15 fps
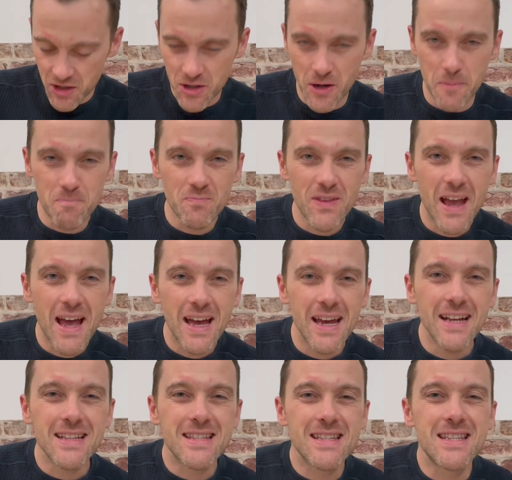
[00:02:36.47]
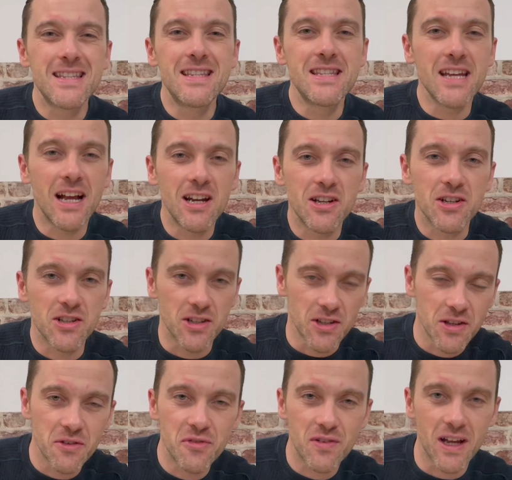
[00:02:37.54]
You know, it's delicate,
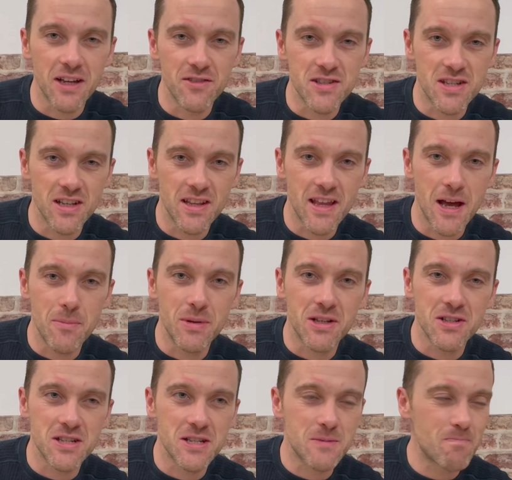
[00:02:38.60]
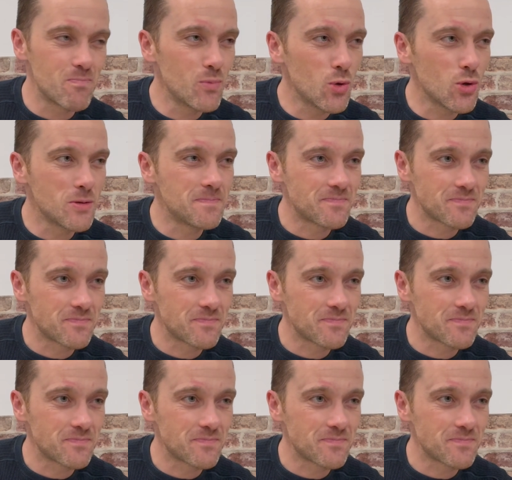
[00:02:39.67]
the flavours that are there, because it's more